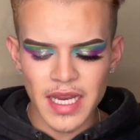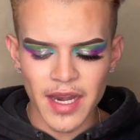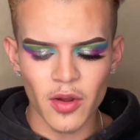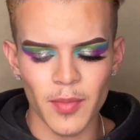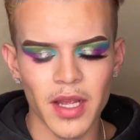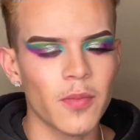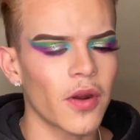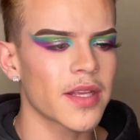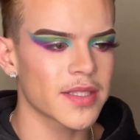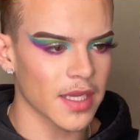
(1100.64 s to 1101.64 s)
how makeup
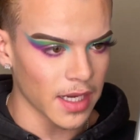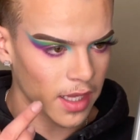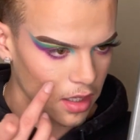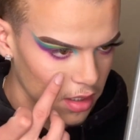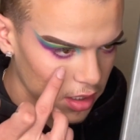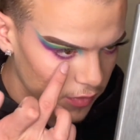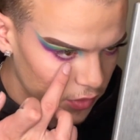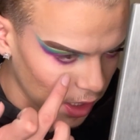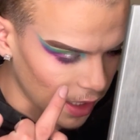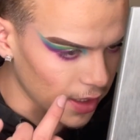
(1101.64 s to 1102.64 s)
artists can like lift
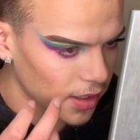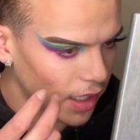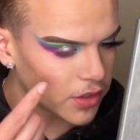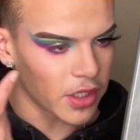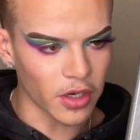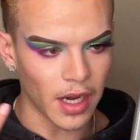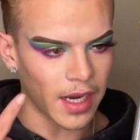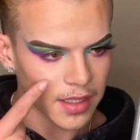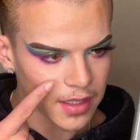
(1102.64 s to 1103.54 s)
their eyelid